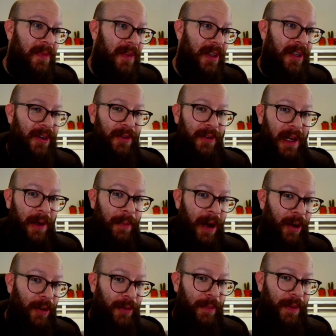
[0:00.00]

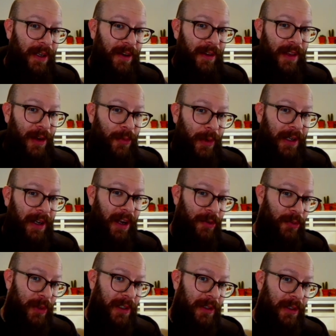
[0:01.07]
amount bigger than
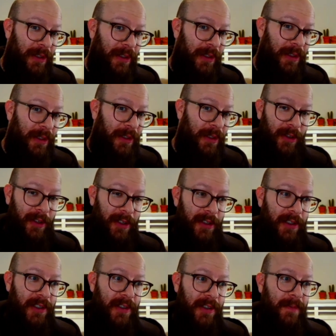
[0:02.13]
$100,
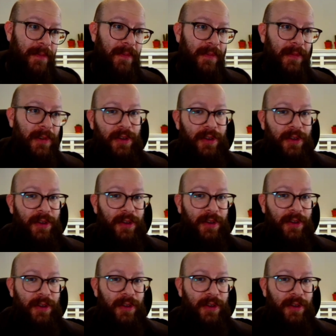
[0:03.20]

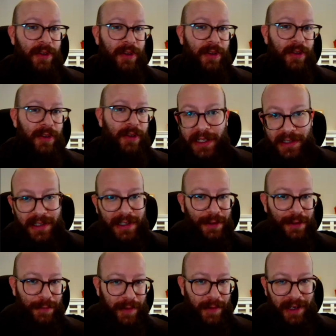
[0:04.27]
fraudsters can very
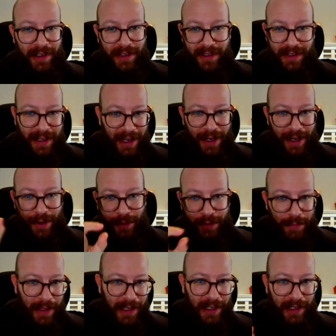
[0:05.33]
easily find
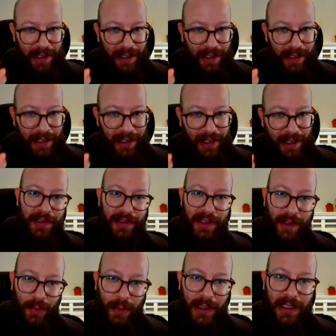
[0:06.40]
out by a bit of
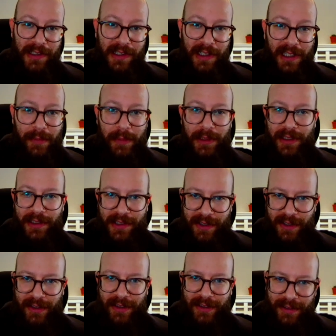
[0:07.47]
testing what is the limit and
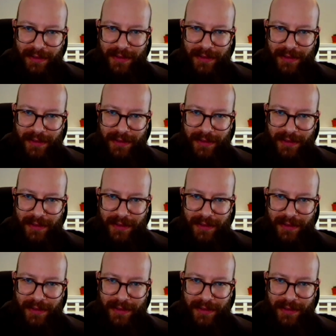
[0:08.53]
start